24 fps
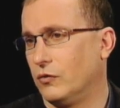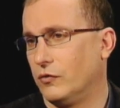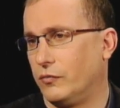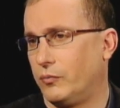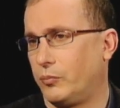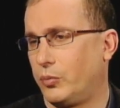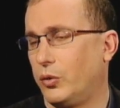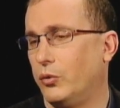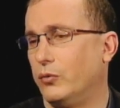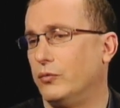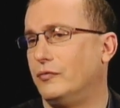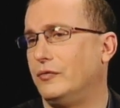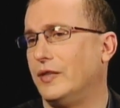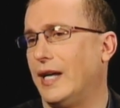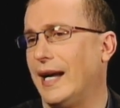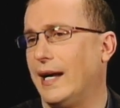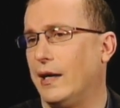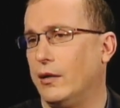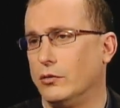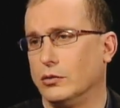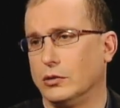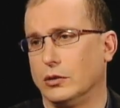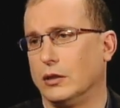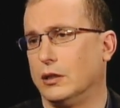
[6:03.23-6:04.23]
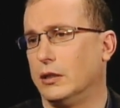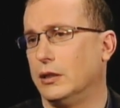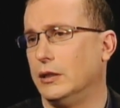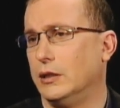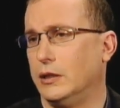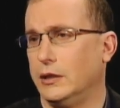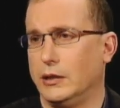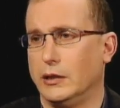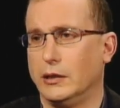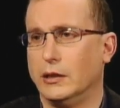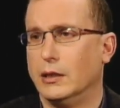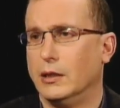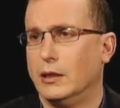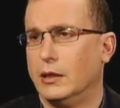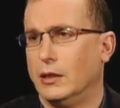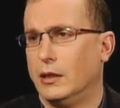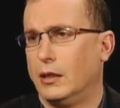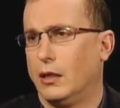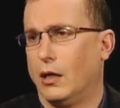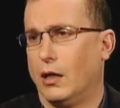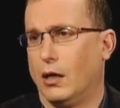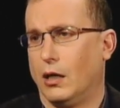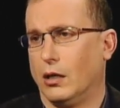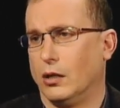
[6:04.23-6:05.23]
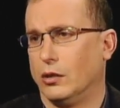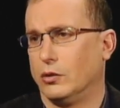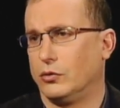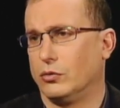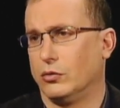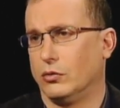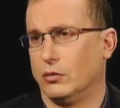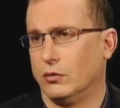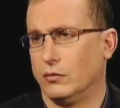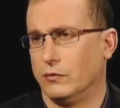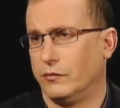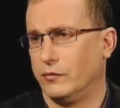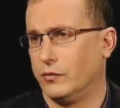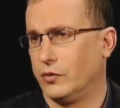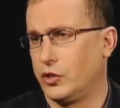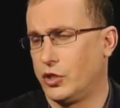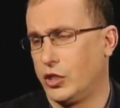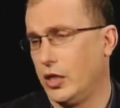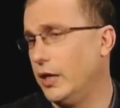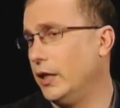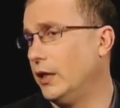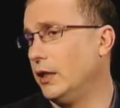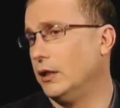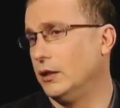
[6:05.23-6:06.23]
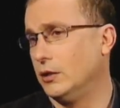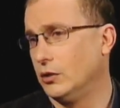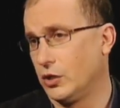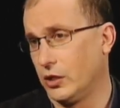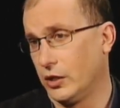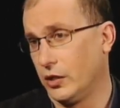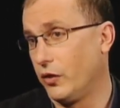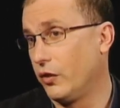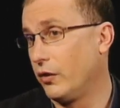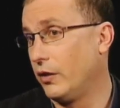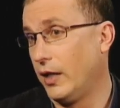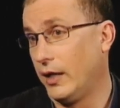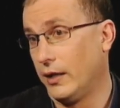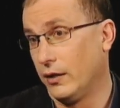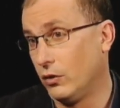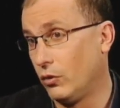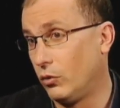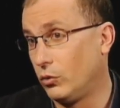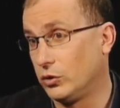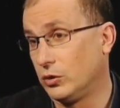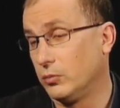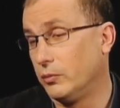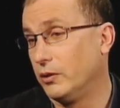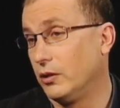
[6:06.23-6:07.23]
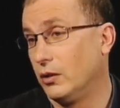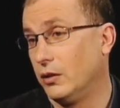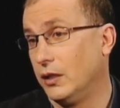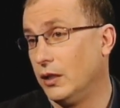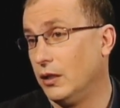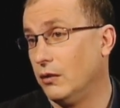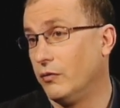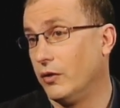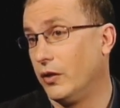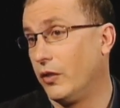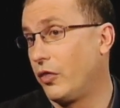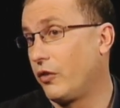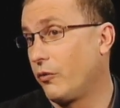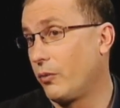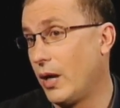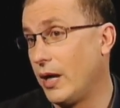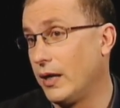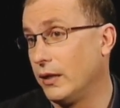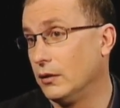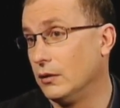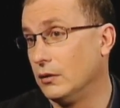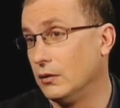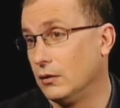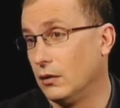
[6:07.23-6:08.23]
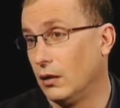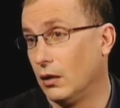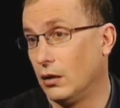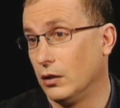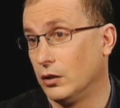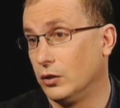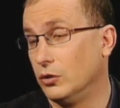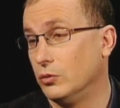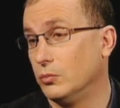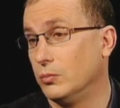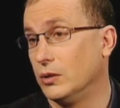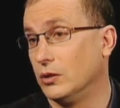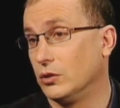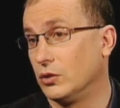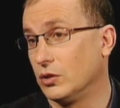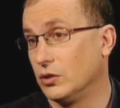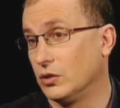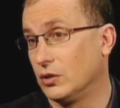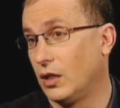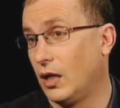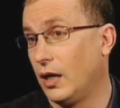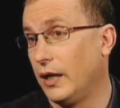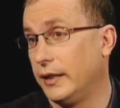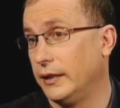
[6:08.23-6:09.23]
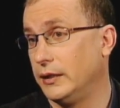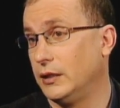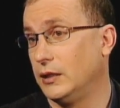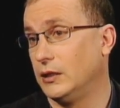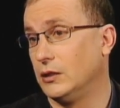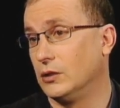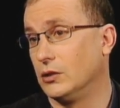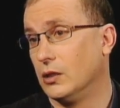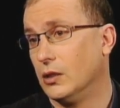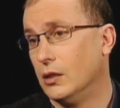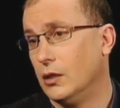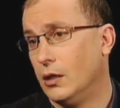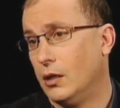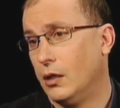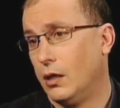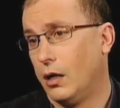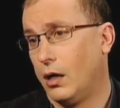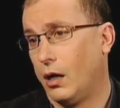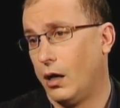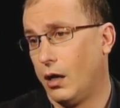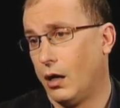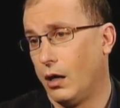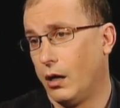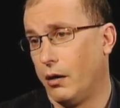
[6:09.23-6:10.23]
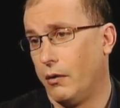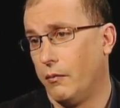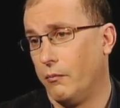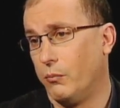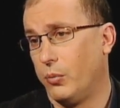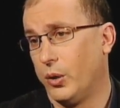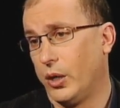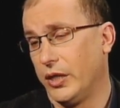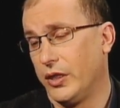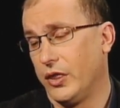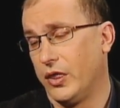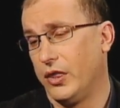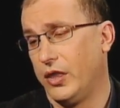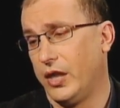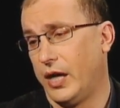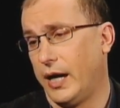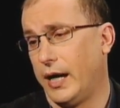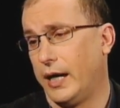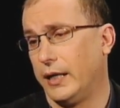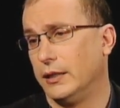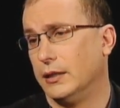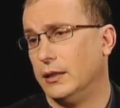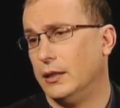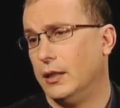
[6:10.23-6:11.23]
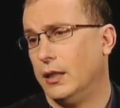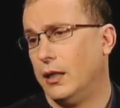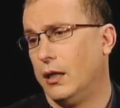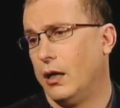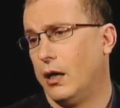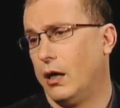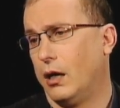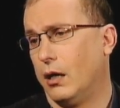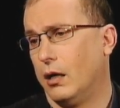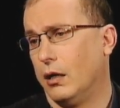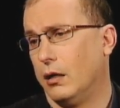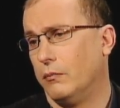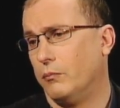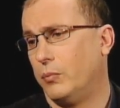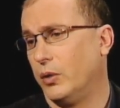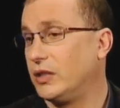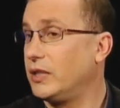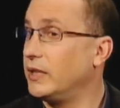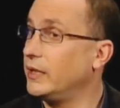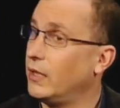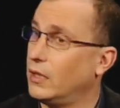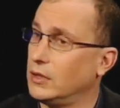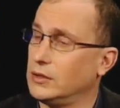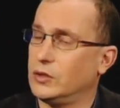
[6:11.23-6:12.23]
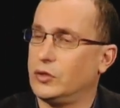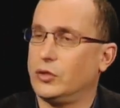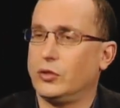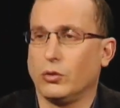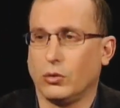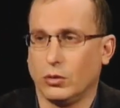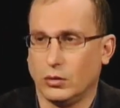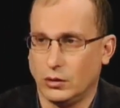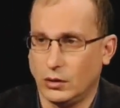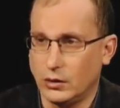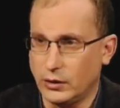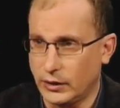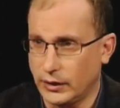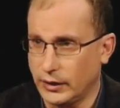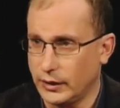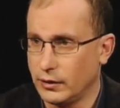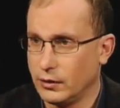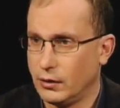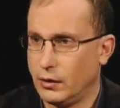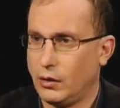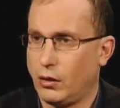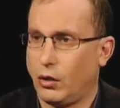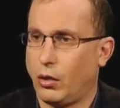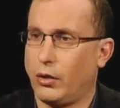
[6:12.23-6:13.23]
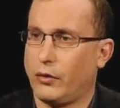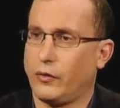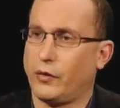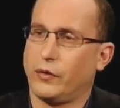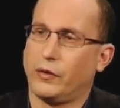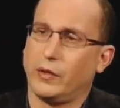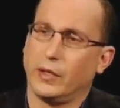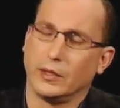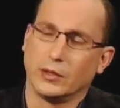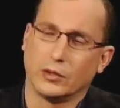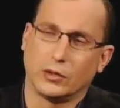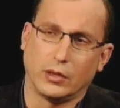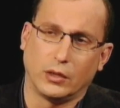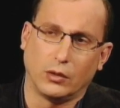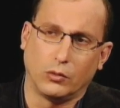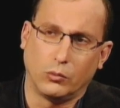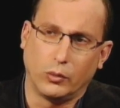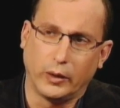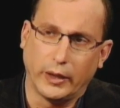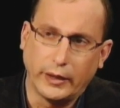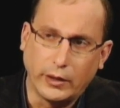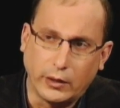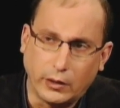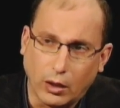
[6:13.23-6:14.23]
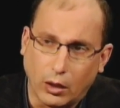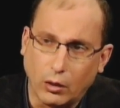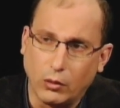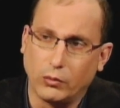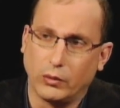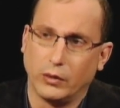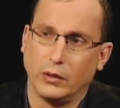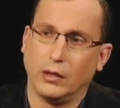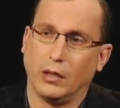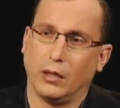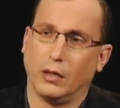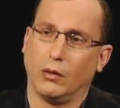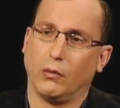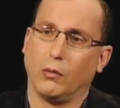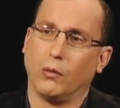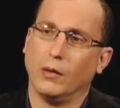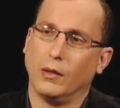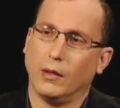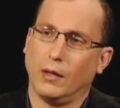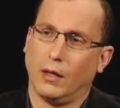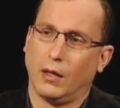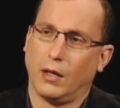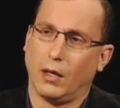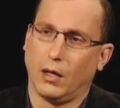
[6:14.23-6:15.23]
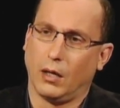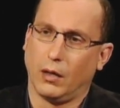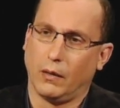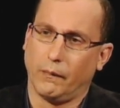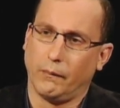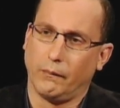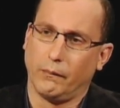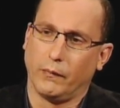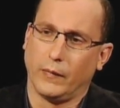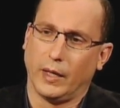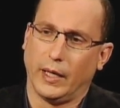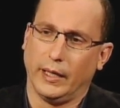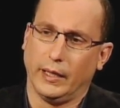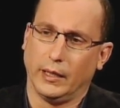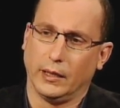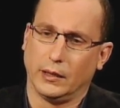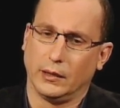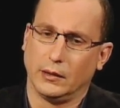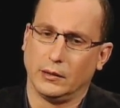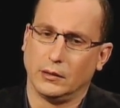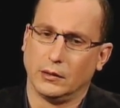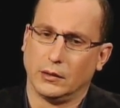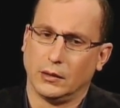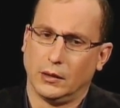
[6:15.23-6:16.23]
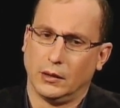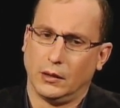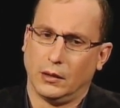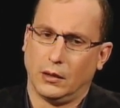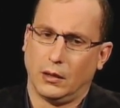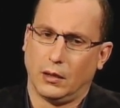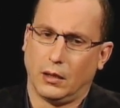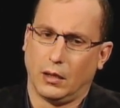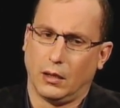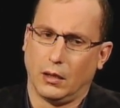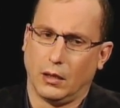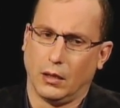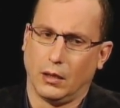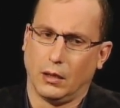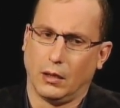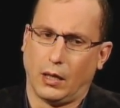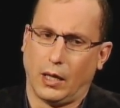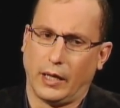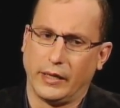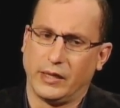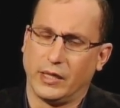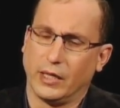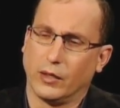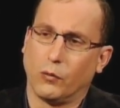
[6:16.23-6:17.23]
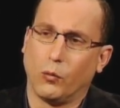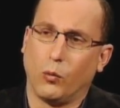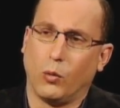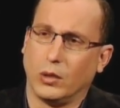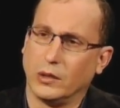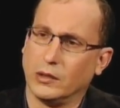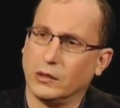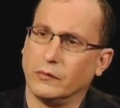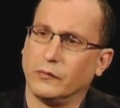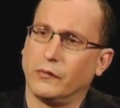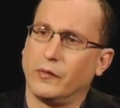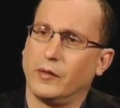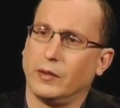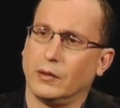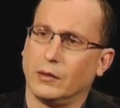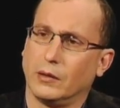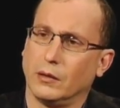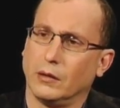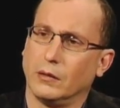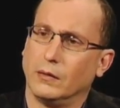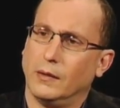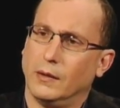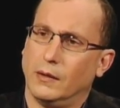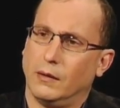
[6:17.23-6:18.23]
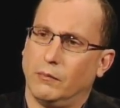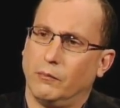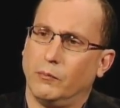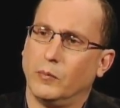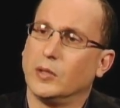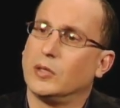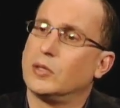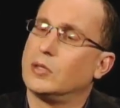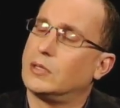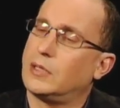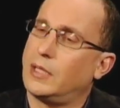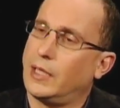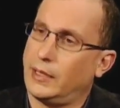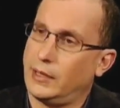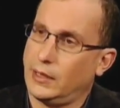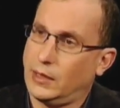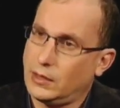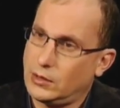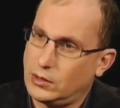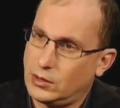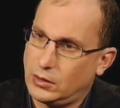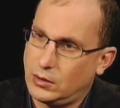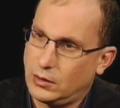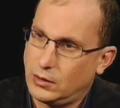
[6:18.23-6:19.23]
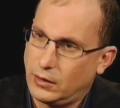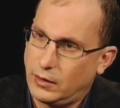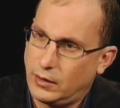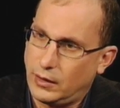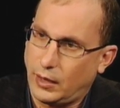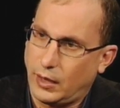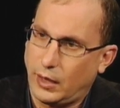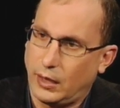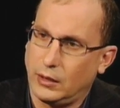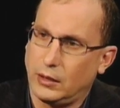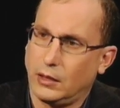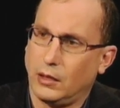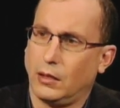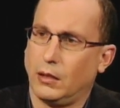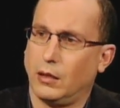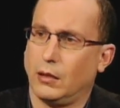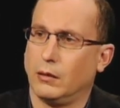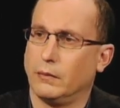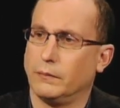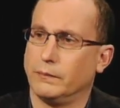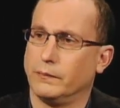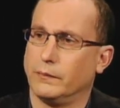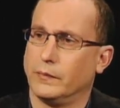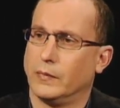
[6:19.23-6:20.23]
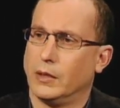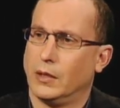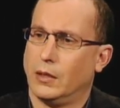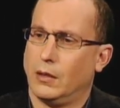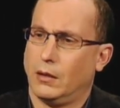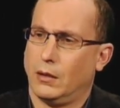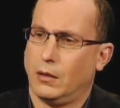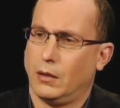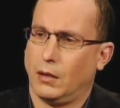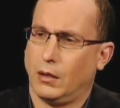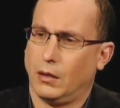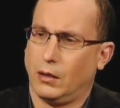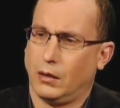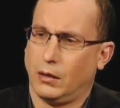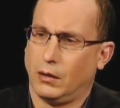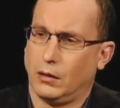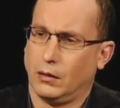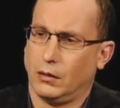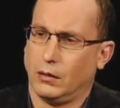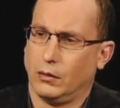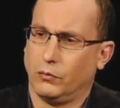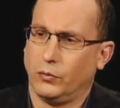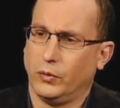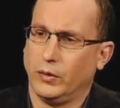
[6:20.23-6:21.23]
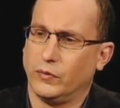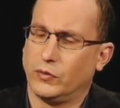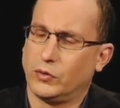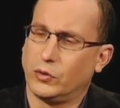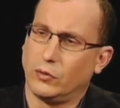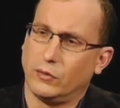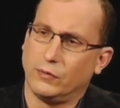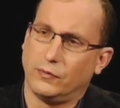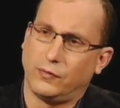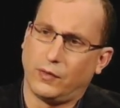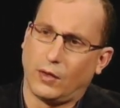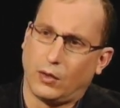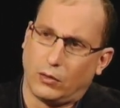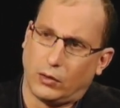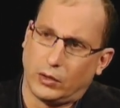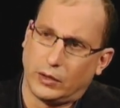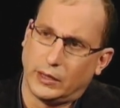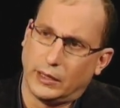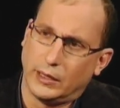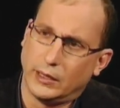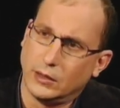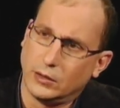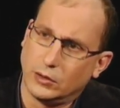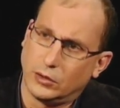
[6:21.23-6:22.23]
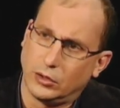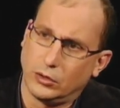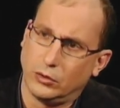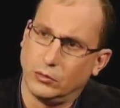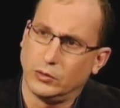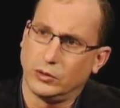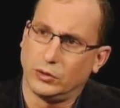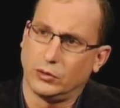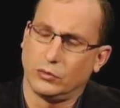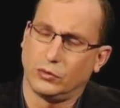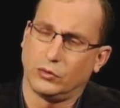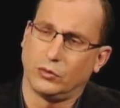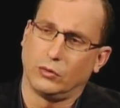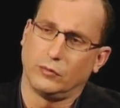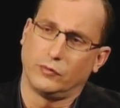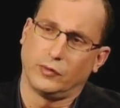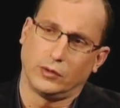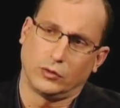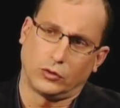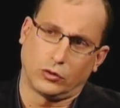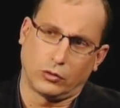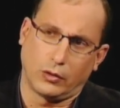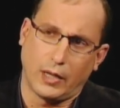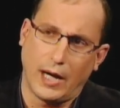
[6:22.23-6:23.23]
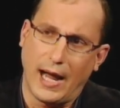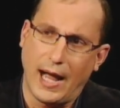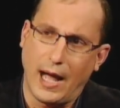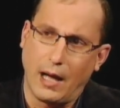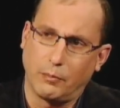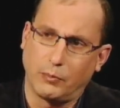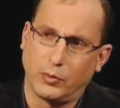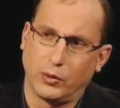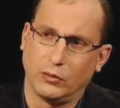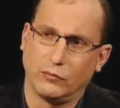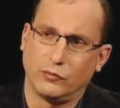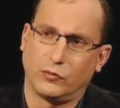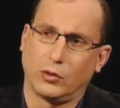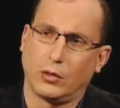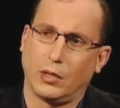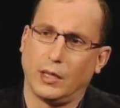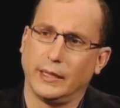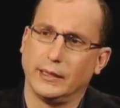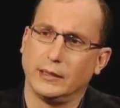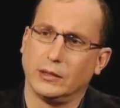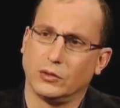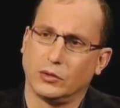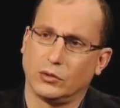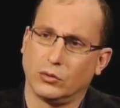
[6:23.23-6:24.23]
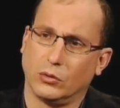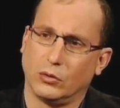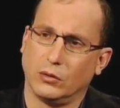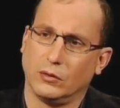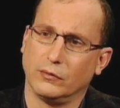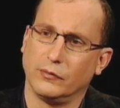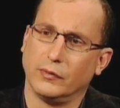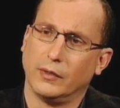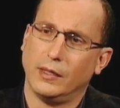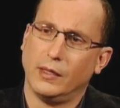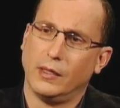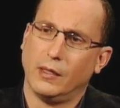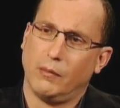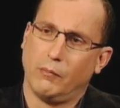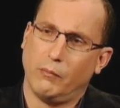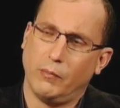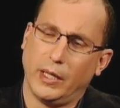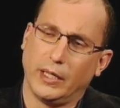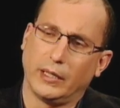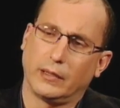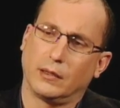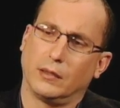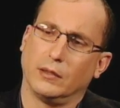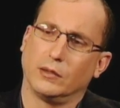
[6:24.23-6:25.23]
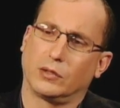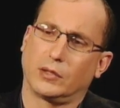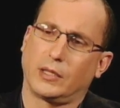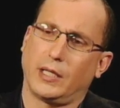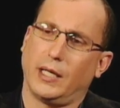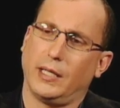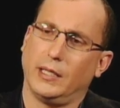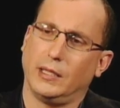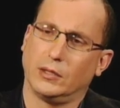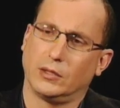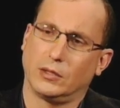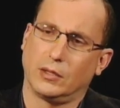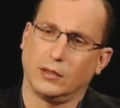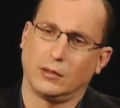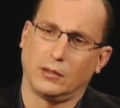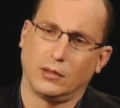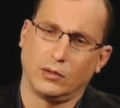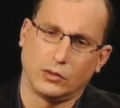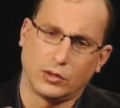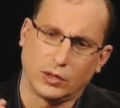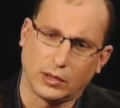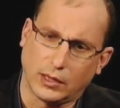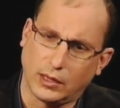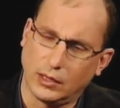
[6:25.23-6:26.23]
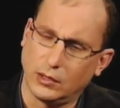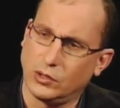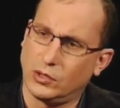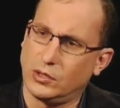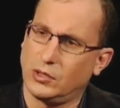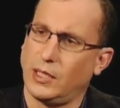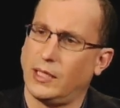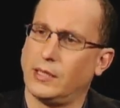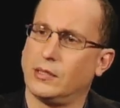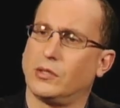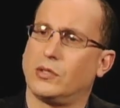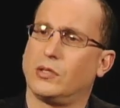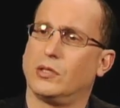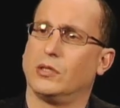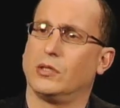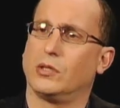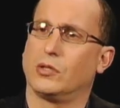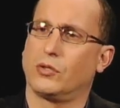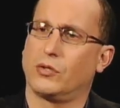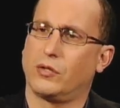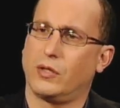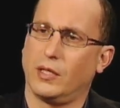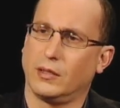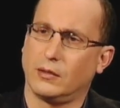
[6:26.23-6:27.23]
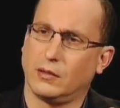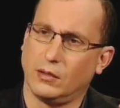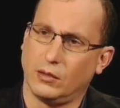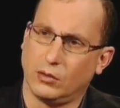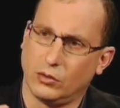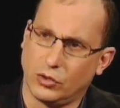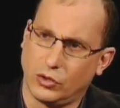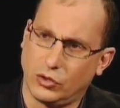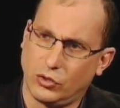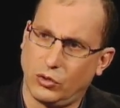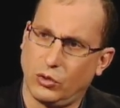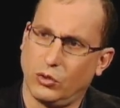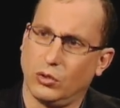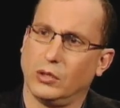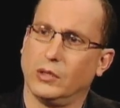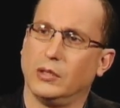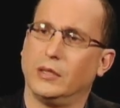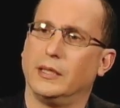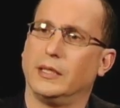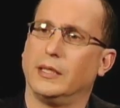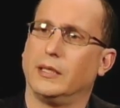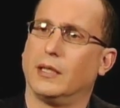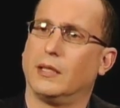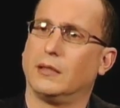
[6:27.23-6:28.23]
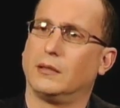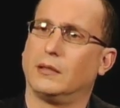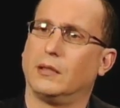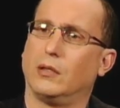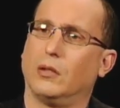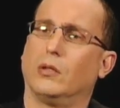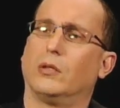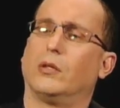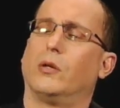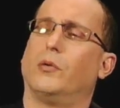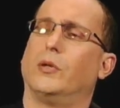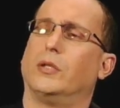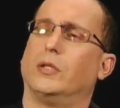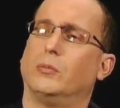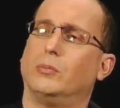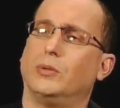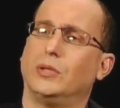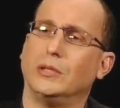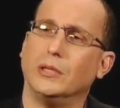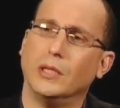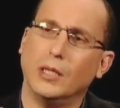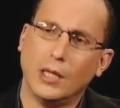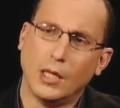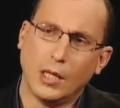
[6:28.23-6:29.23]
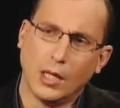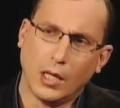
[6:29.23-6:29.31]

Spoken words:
of profoundly sort of change and ultimately even threaten human societies, but the uncertainty, all the things that we don't know. I think one of the mistakes that we've sort of fallen into is a sort of a trap of trying to sort of make this case that there's a consensus, that there's certainty, that there are going to be